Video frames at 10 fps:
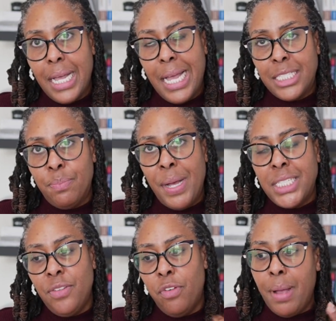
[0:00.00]

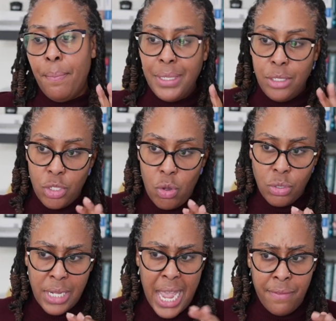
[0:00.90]
Especially for my business
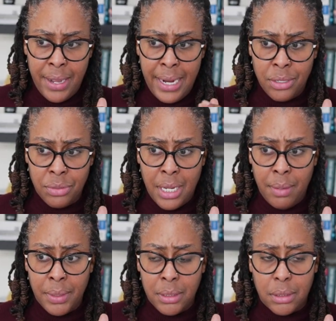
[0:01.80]
owners that have financial
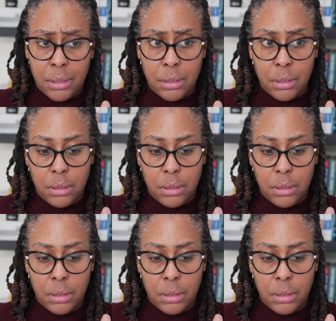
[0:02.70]
statements.